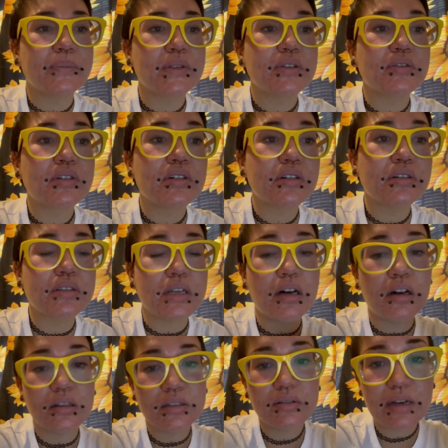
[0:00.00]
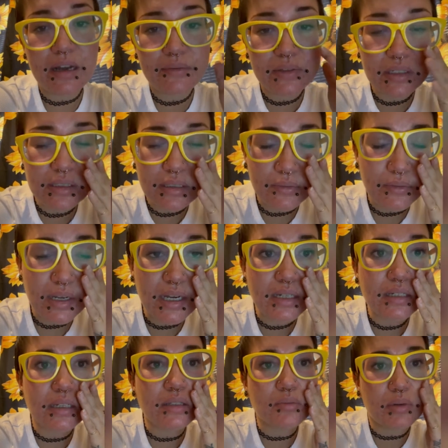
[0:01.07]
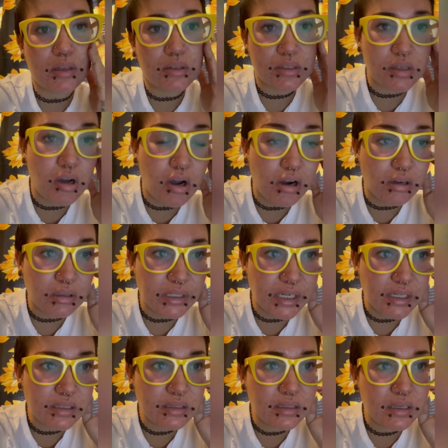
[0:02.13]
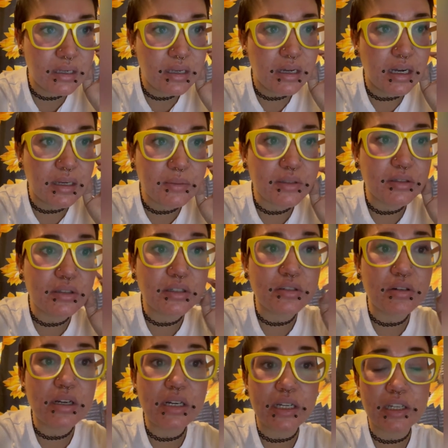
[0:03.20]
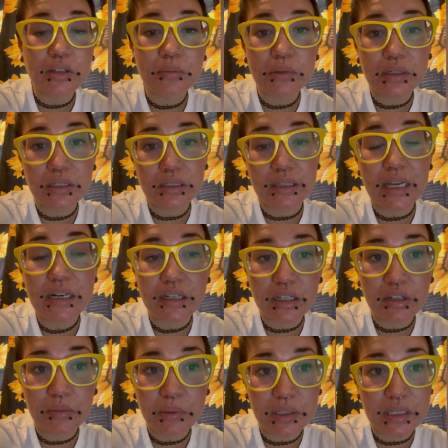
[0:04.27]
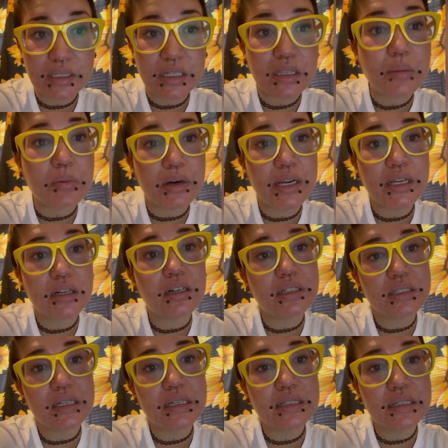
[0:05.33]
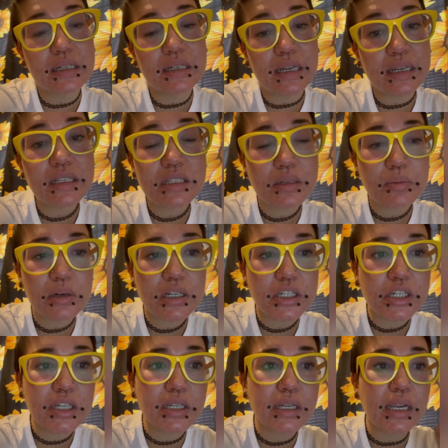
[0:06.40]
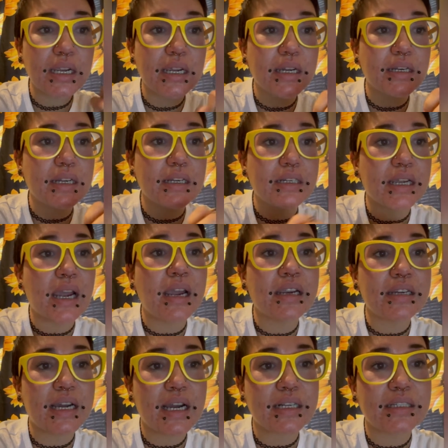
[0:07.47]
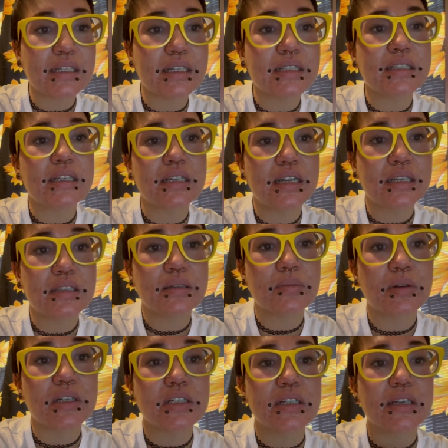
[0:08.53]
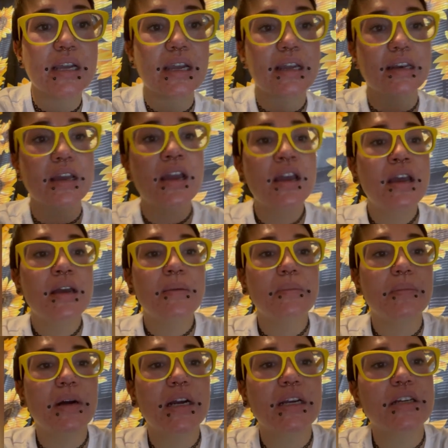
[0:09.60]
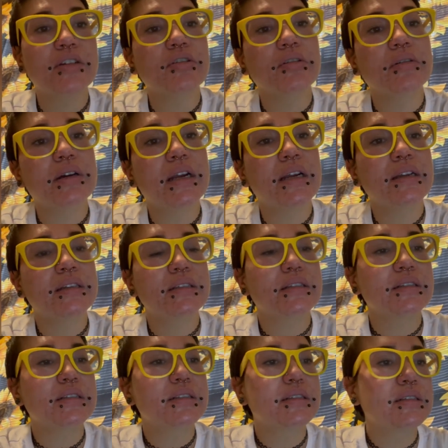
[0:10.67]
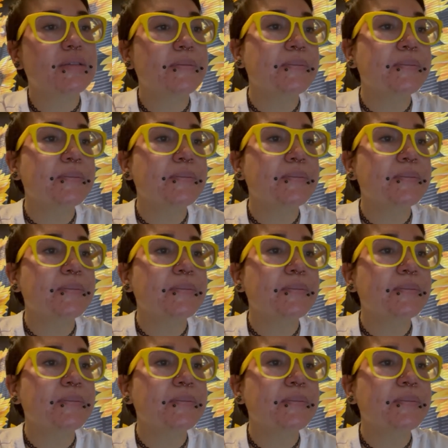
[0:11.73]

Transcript: So turtles also have this effect, as well as collies. So the drug then accumulates in the brain, causing CNS depression and ataxia, CNS depression, and mydroasis.